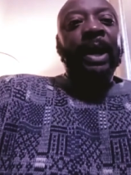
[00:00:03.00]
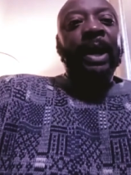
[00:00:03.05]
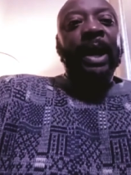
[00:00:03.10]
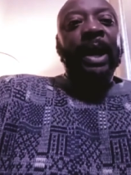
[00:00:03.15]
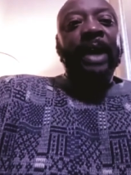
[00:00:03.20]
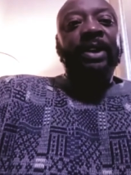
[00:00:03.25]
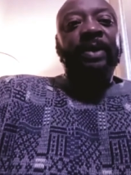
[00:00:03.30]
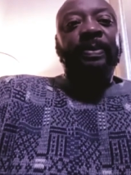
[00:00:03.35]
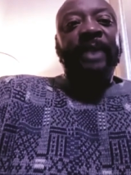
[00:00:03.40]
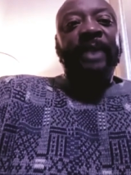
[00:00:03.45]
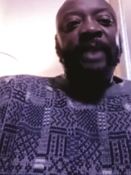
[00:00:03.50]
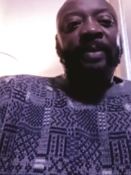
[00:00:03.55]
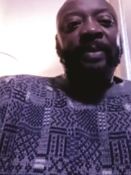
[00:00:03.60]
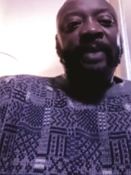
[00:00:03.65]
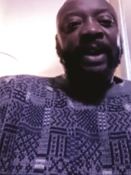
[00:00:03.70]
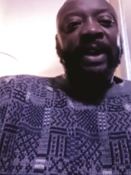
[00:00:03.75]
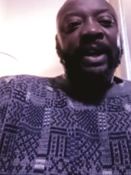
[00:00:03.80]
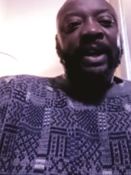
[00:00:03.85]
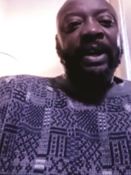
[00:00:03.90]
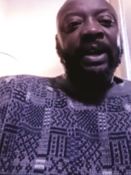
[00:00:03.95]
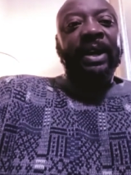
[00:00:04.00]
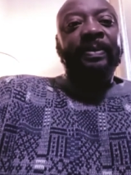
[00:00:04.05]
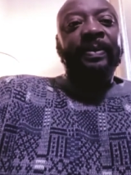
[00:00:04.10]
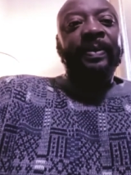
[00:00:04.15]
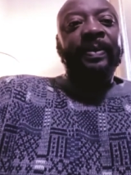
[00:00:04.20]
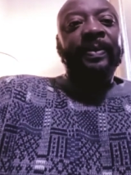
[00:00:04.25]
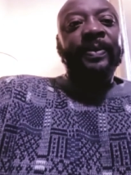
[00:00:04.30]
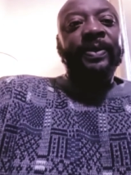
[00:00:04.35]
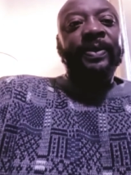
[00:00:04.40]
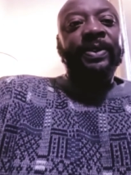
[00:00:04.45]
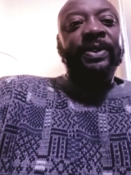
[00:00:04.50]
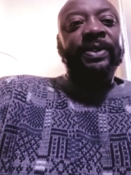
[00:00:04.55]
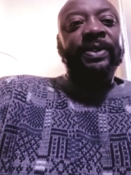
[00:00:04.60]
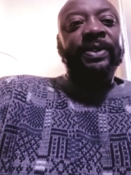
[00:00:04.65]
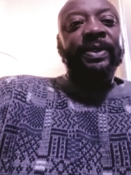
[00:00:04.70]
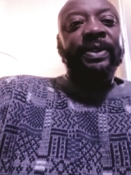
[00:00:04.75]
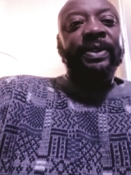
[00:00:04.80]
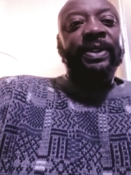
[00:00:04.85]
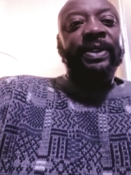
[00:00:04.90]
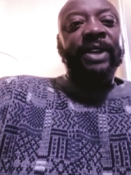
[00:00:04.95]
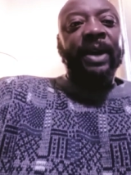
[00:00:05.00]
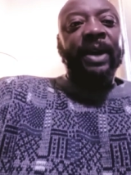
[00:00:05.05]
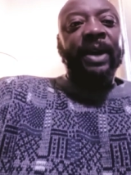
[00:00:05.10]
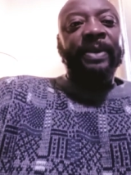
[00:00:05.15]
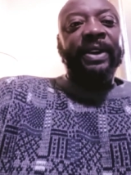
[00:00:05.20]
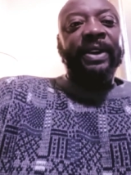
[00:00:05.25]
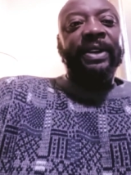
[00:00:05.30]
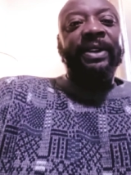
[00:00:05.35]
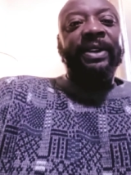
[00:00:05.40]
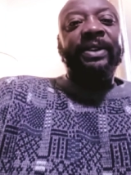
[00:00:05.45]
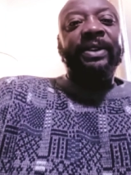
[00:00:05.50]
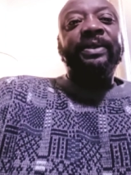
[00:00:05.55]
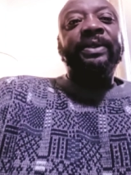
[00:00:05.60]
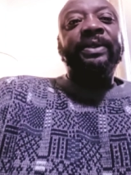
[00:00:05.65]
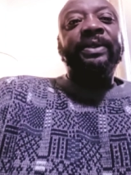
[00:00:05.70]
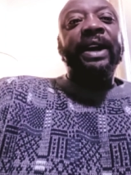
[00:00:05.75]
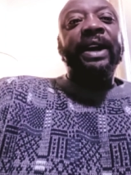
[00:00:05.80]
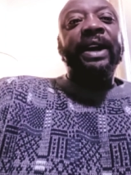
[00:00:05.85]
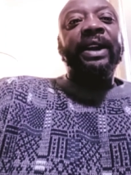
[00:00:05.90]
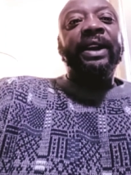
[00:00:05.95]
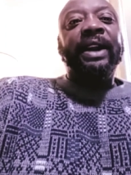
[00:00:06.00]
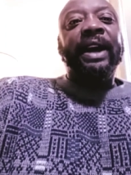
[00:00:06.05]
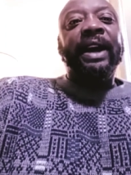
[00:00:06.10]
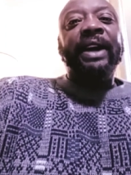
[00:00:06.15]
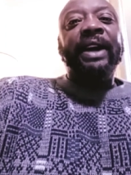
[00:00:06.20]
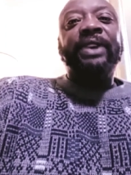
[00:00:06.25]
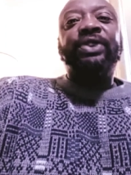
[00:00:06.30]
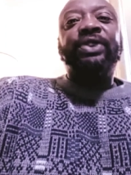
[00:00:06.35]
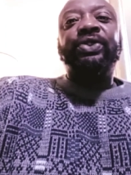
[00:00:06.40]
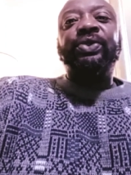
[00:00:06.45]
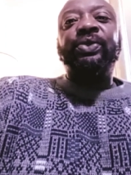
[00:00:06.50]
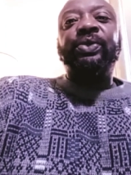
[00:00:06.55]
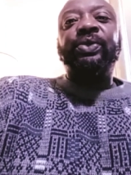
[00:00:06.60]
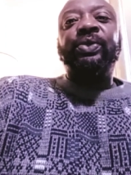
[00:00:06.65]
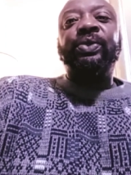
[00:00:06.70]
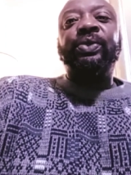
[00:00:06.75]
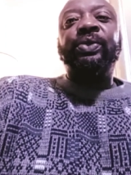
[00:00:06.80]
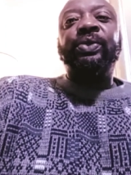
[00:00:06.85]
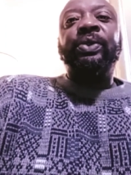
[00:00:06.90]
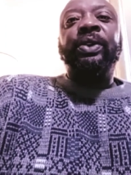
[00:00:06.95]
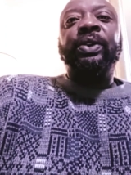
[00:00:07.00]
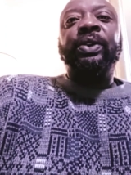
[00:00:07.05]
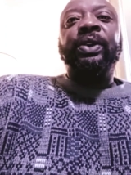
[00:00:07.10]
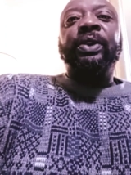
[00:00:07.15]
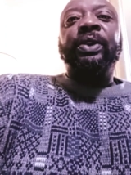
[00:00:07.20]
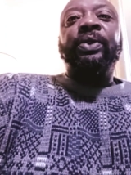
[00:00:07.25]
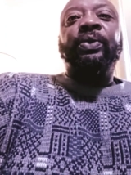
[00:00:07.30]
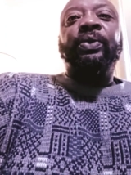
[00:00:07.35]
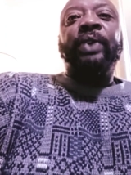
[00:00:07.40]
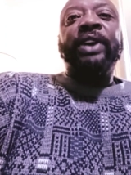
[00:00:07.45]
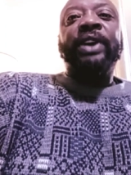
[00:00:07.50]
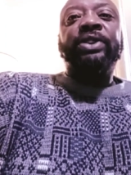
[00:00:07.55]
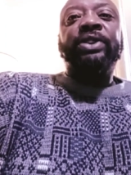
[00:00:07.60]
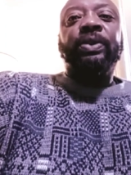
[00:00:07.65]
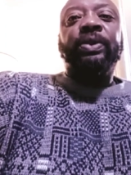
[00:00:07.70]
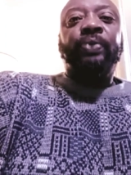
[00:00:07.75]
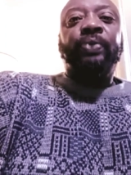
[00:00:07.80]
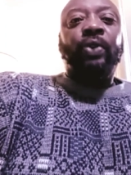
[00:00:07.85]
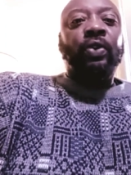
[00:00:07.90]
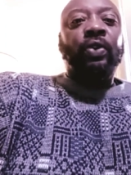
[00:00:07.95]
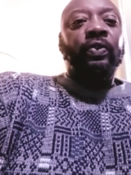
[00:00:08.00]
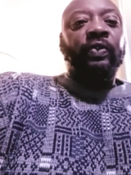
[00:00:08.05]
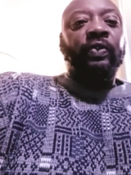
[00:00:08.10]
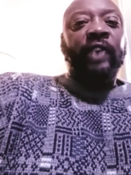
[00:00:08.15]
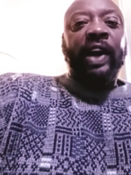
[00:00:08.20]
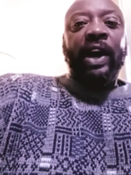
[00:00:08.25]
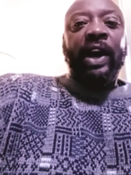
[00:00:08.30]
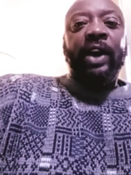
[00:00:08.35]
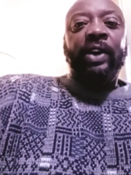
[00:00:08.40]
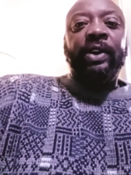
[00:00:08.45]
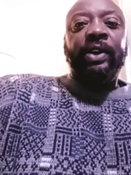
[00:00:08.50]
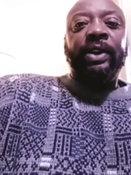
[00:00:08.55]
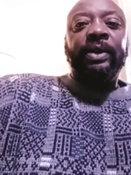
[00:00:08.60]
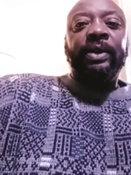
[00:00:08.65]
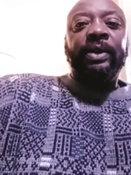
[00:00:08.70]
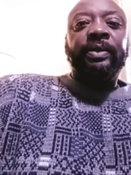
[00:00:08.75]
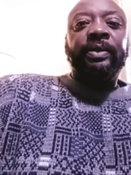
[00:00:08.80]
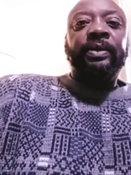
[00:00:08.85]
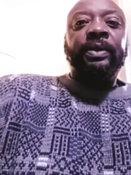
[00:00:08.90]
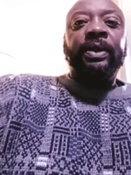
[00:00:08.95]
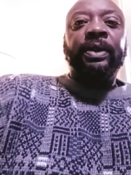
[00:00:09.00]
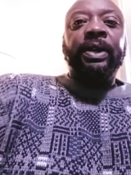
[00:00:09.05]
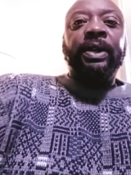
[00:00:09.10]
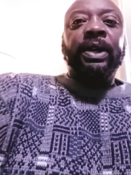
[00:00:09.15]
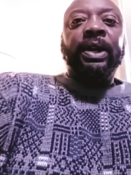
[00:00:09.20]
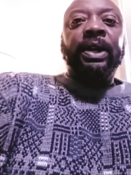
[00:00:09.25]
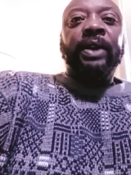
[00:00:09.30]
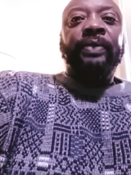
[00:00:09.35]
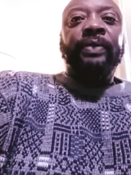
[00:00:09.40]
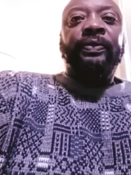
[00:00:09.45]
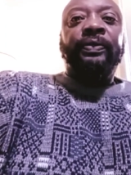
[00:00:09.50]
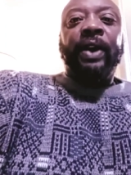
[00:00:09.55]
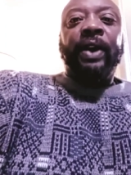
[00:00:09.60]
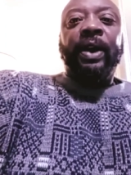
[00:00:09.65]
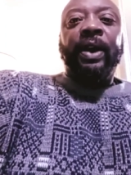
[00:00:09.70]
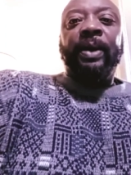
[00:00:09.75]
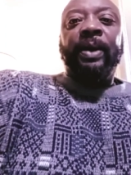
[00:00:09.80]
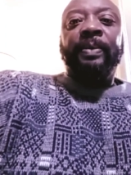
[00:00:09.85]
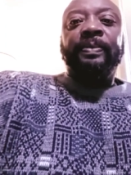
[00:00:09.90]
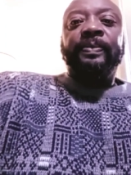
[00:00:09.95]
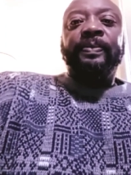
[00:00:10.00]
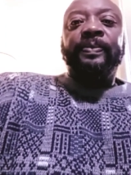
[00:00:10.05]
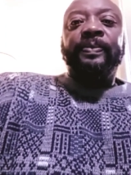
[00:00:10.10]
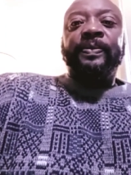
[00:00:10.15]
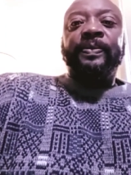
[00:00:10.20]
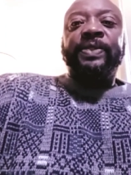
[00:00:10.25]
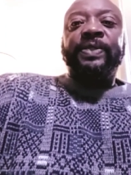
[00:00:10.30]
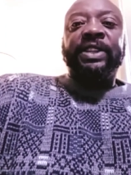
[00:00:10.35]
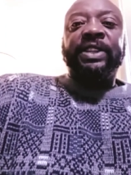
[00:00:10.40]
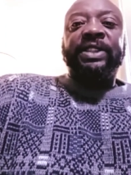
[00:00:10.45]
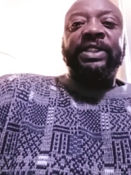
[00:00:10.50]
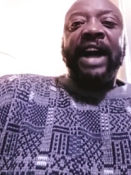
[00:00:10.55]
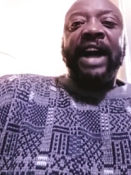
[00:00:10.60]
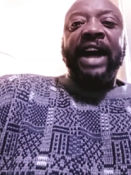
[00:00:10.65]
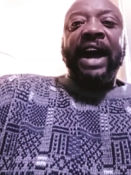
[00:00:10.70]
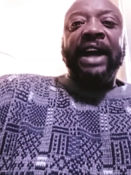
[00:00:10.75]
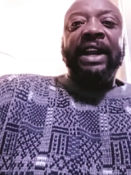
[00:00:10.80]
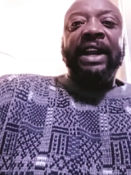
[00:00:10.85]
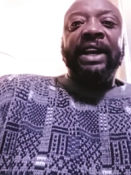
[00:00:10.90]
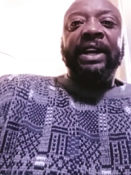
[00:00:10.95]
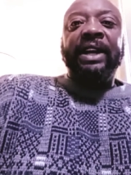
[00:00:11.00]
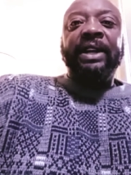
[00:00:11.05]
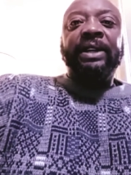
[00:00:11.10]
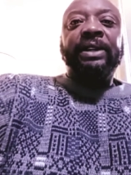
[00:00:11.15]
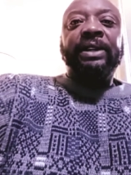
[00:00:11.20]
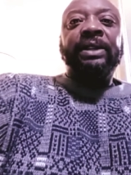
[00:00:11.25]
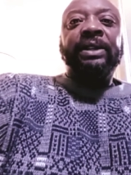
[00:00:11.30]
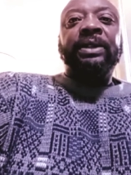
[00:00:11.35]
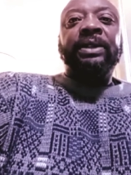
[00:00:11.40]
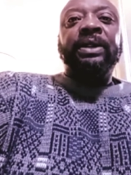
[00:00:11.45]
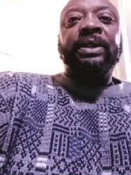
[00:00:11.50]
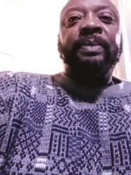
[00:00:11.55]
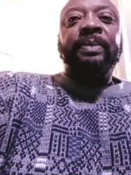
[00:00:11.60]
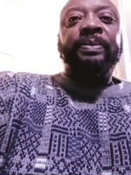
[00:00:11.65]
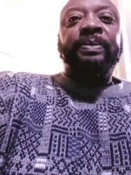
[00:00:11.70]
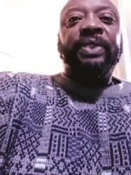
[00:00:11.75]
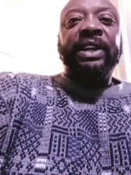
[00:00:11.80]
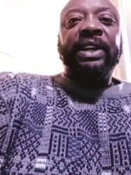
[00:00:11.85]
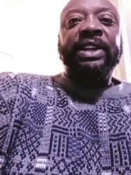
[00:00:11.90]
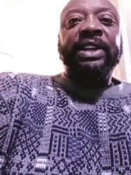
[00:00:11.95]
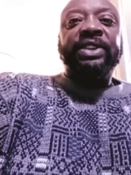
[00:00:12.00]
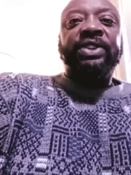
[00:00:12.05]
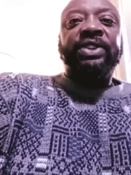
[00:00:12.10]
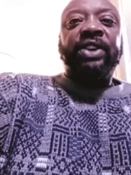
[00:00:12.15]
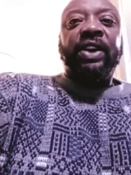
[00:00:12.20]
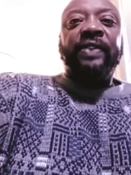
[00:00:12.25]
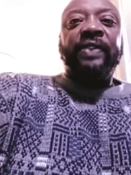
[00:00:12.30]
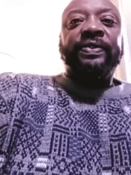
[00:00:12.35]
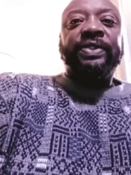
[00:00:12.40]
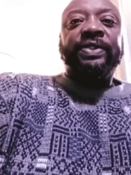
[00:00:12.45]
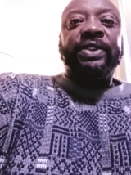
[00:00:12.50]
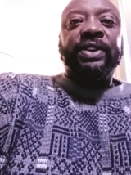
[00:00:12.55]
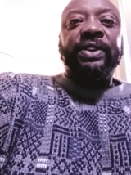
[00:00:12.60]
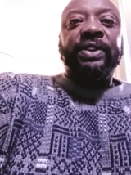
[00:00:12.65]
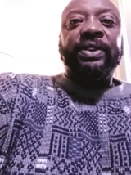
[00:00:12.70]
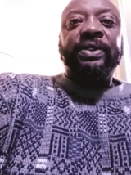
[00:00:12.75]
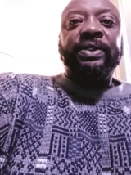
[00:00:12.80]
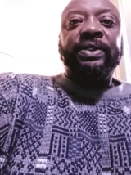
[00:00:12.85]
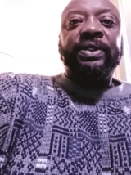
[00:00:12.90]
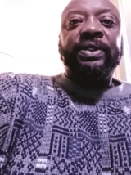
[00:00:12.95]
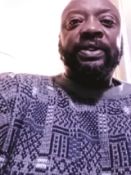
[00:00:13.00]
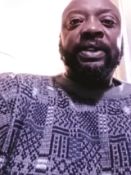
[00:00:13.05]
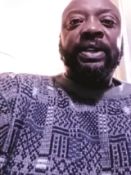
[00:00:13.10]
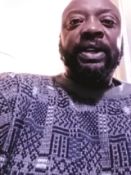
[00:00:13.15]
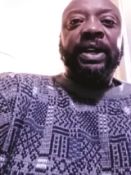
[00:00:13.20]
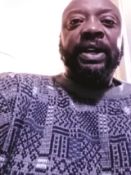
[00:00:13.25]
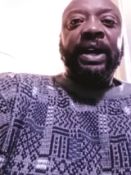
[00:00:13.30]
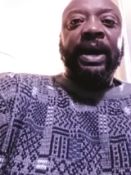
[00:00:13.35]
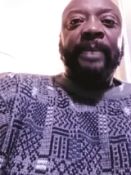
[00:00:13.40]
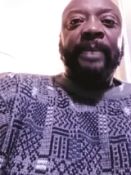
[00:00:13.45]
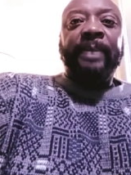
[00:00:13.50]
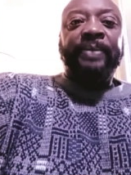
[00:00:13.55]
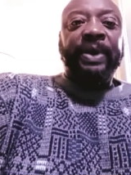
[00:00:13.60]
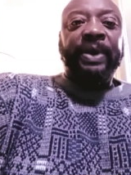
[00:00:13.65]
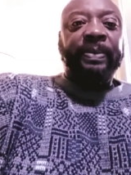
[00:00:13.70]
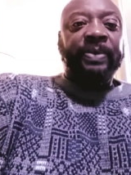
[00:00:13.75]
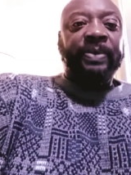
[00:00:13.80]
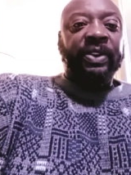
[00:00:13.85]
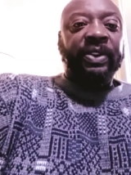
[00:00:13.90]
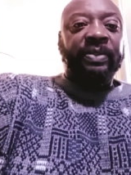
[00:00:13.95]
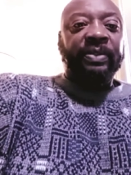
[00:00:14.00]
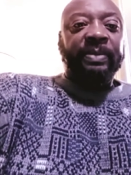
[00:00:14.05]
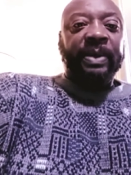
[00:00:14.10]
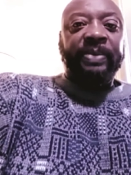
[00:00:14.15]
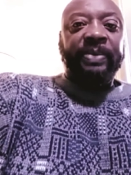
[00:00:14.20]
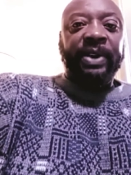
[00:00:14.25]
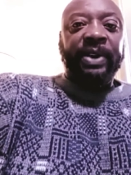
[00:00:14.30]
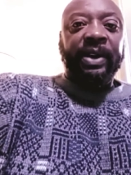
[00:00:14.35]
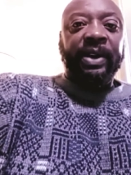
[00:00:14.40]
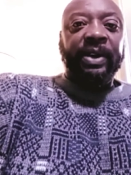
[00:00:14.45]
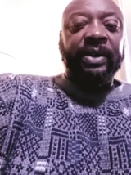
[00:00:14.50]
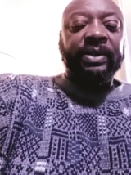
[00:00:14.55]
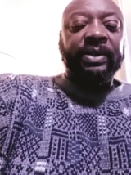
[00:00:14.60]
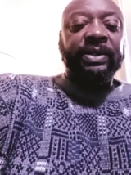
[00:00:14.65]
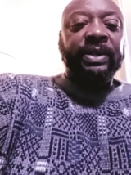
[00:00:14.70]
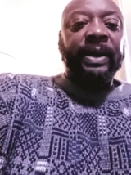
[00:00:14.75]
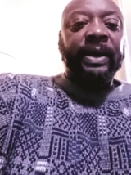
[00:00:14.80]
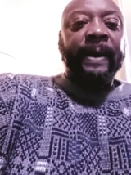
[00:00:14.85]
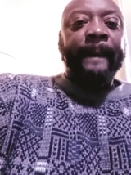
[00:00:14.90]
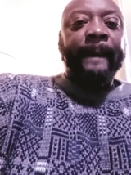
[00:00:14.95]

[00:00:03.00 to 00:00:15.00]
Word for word: as a black man, I'm subject day to day to racial profiling from society, police officers, and people of my peers.